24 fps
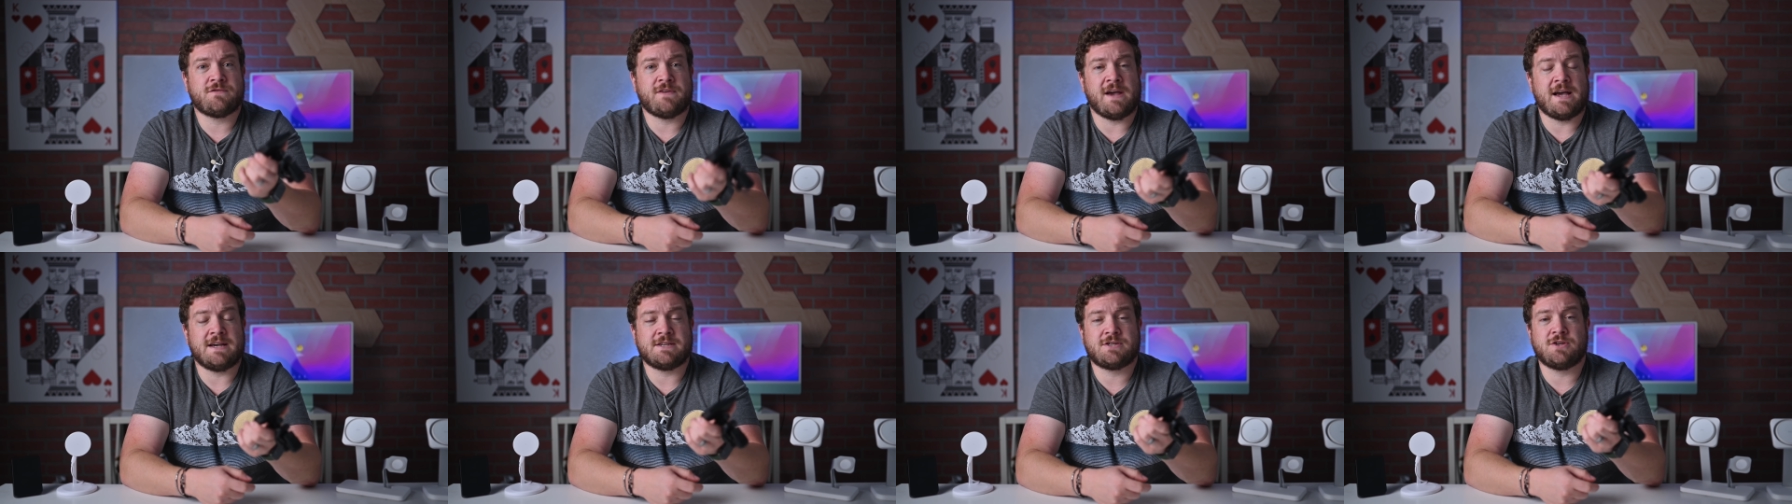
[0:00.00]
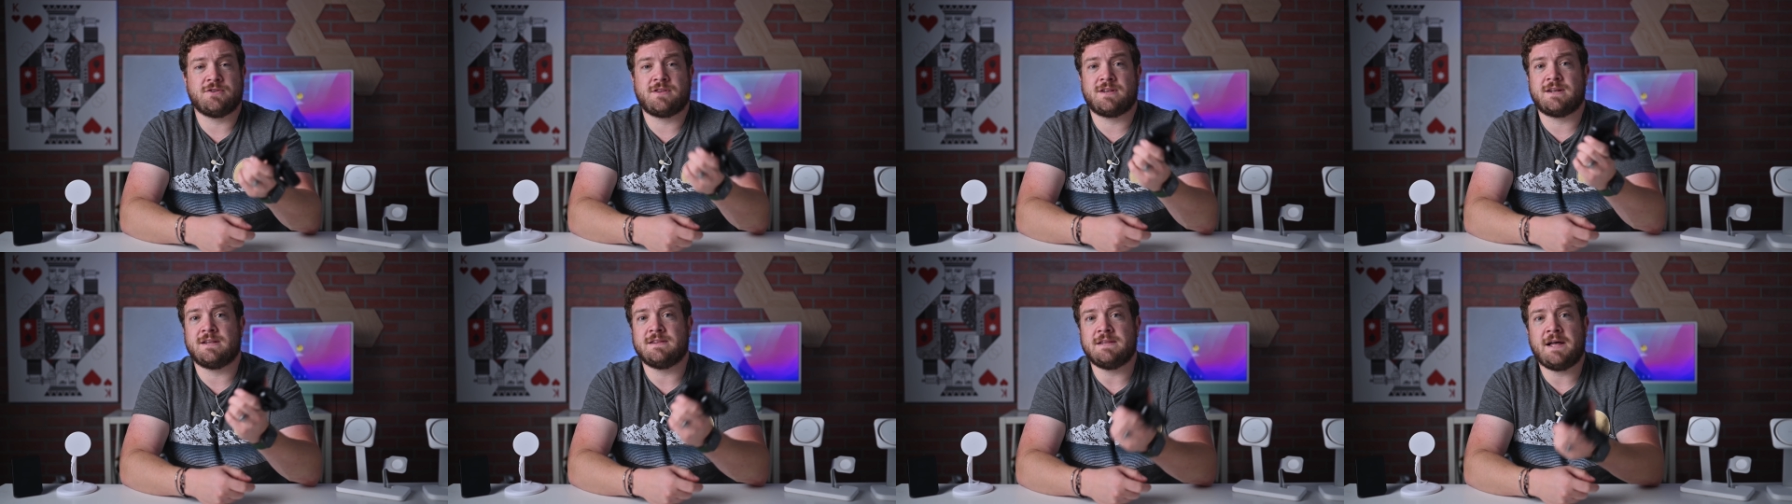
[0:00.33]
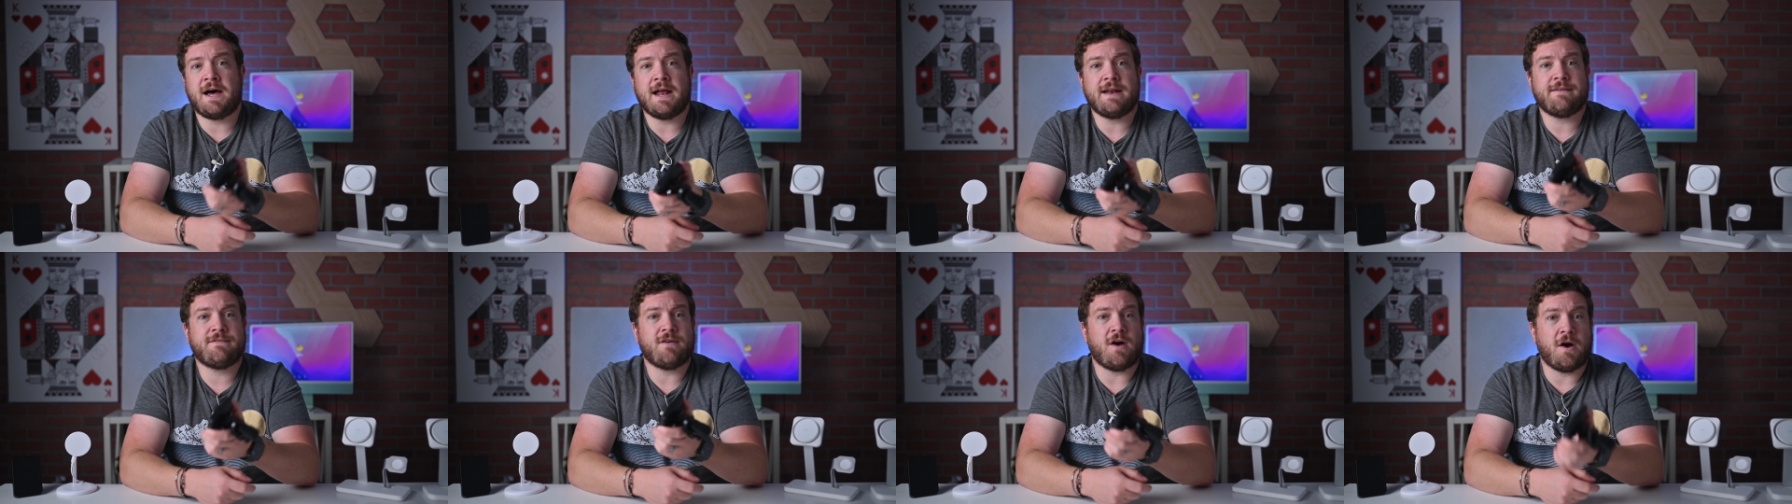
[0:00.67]
faster than a
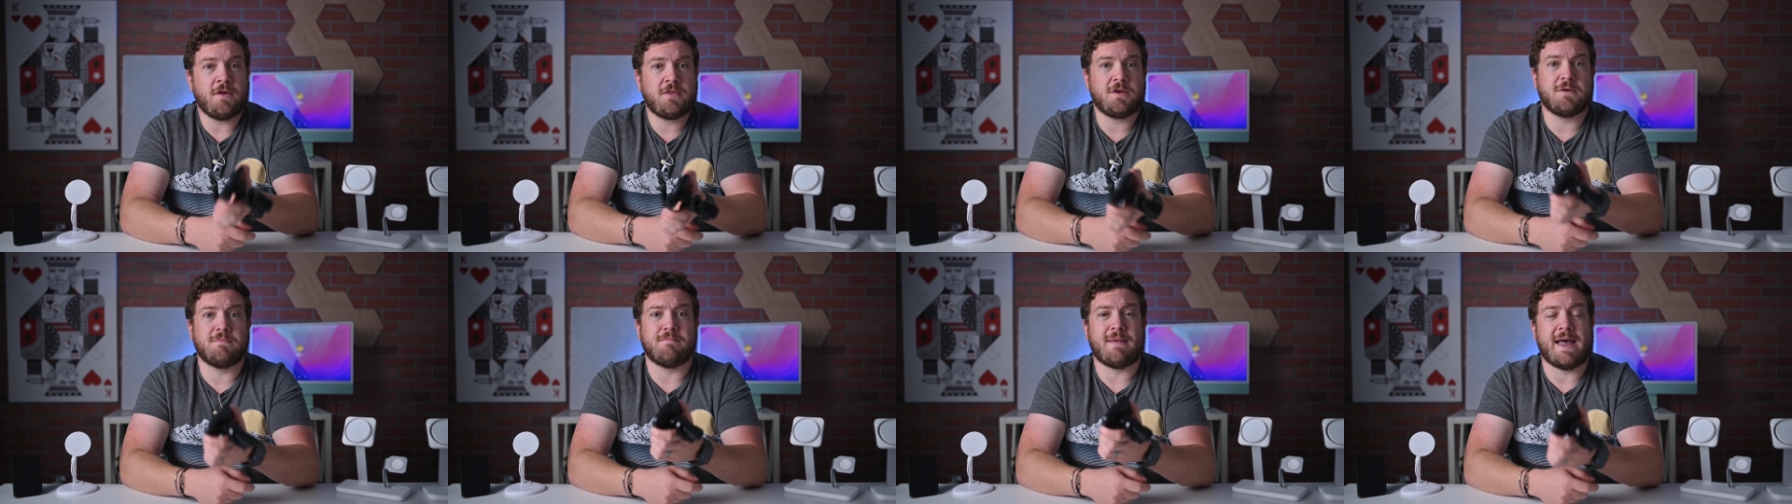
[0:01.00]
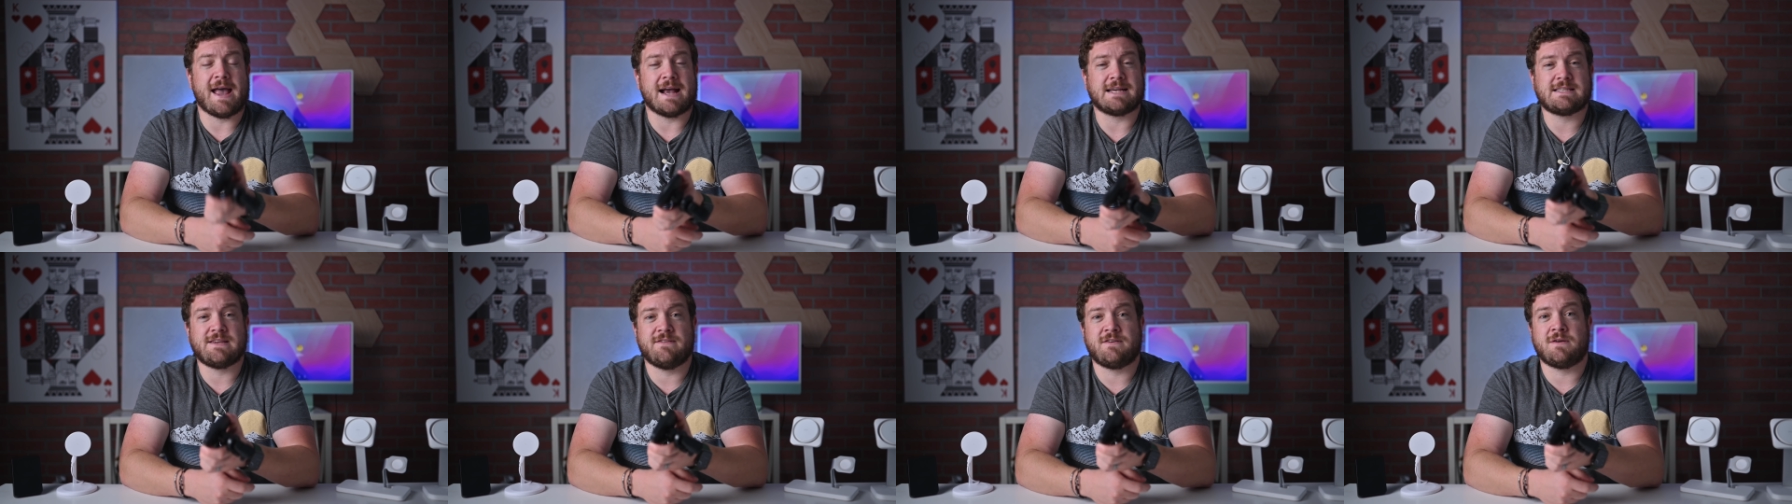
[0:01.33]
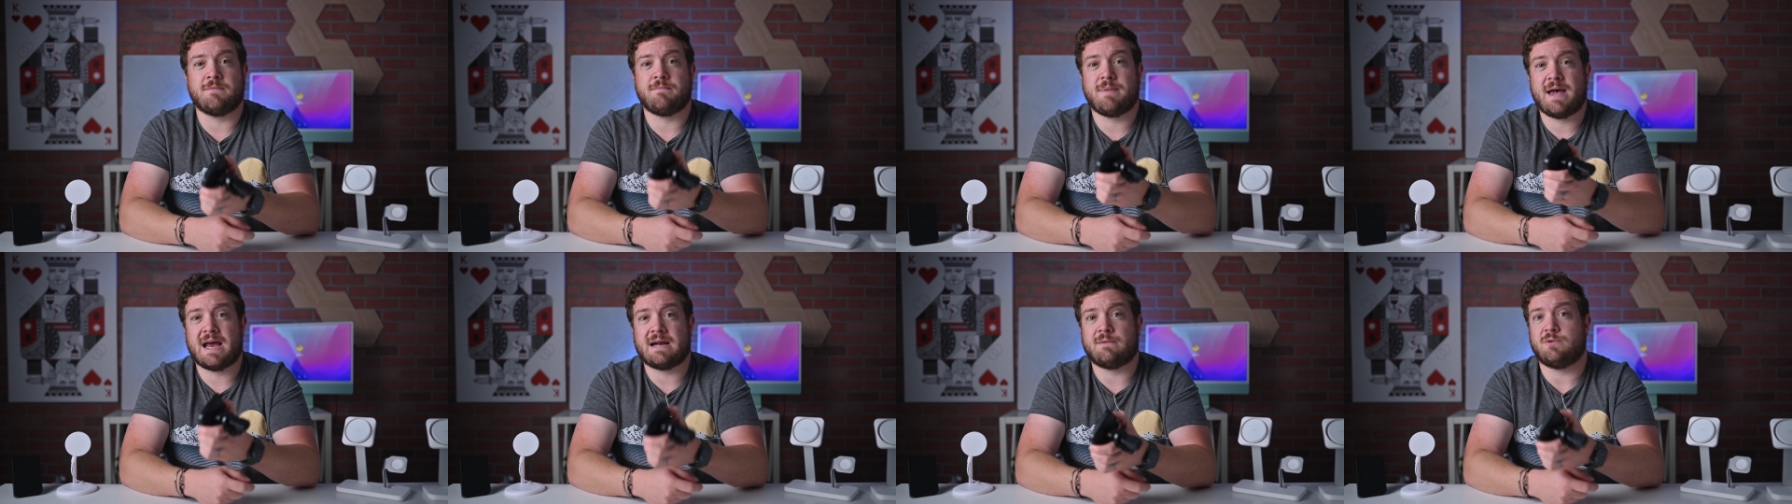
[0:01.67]
lot of other MagSafe
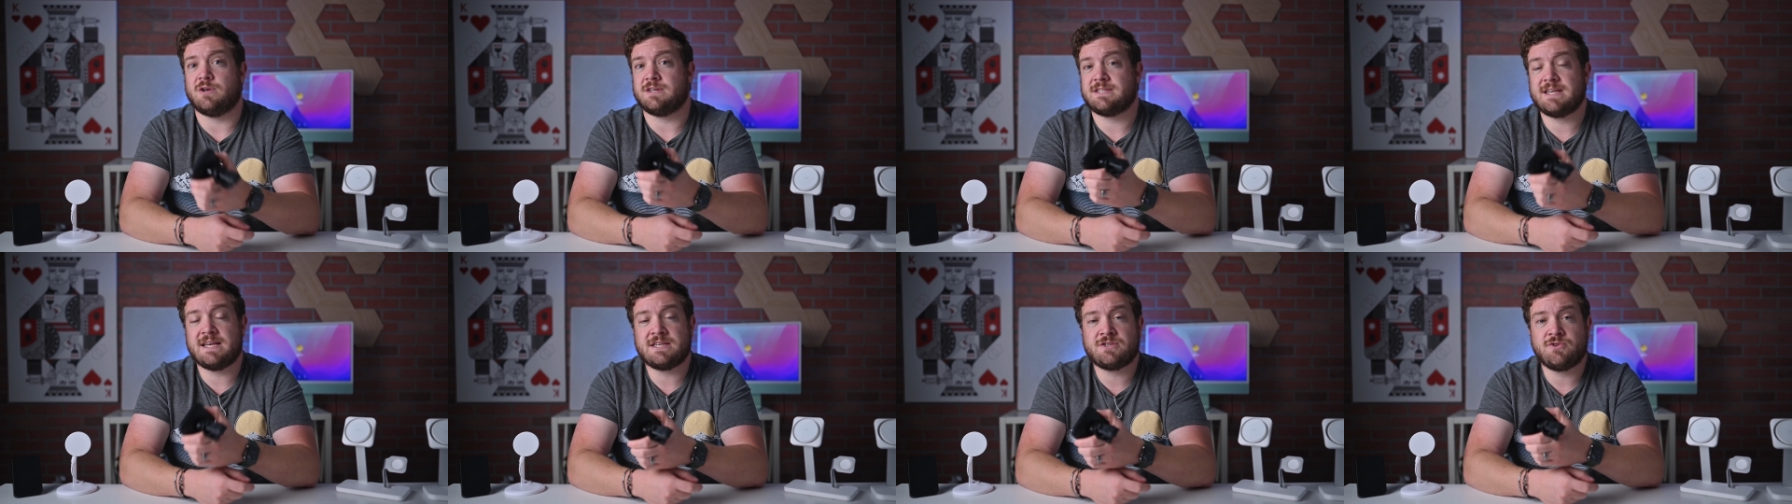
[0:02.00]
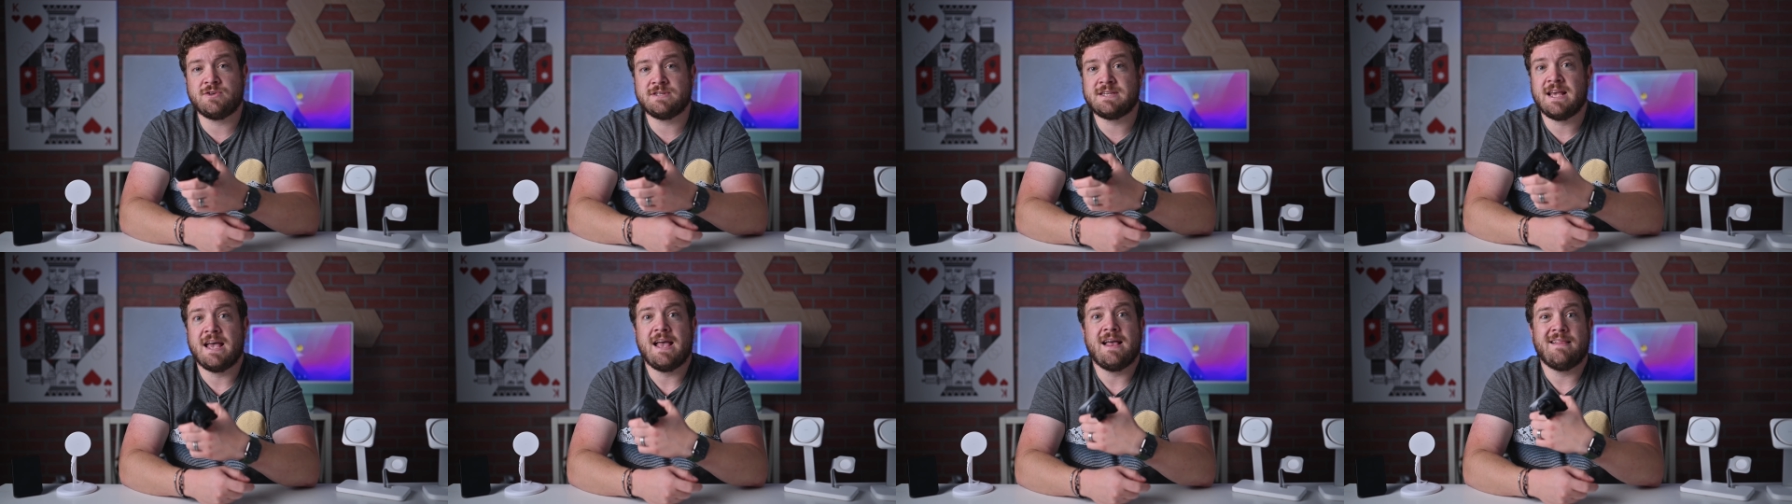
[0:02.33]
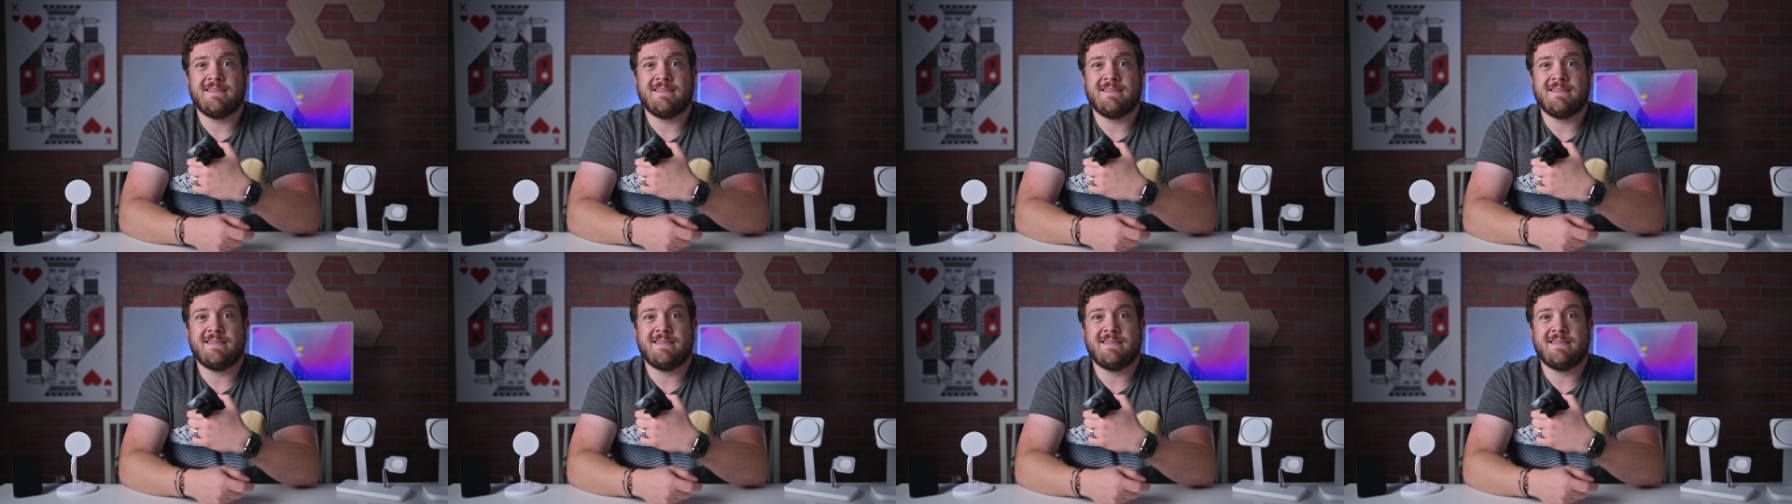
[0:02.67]
compatible accessories